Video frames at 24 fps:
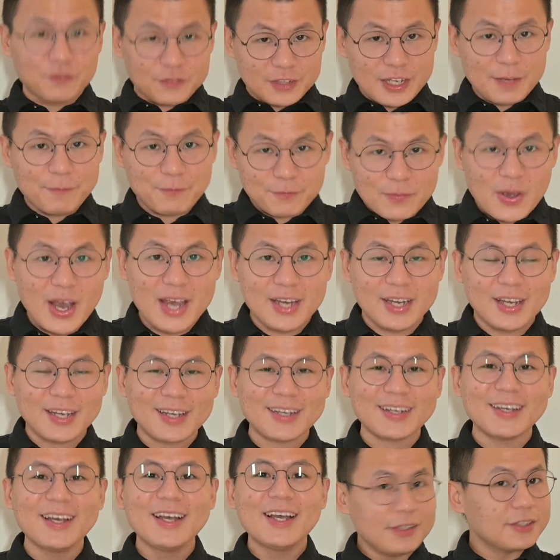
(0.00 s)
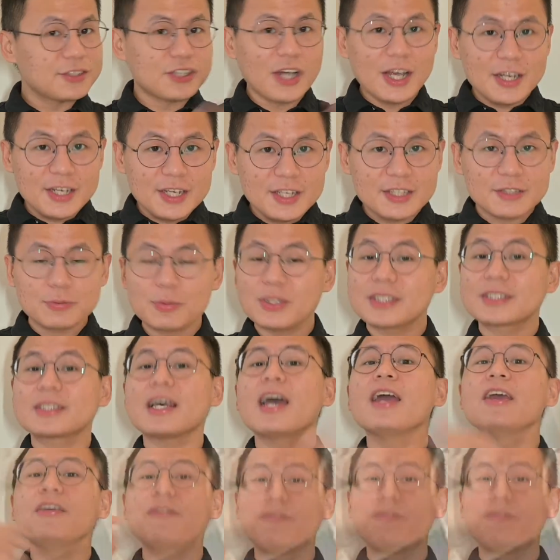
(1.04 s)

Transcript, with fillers: keep fighting. In Chinese, we say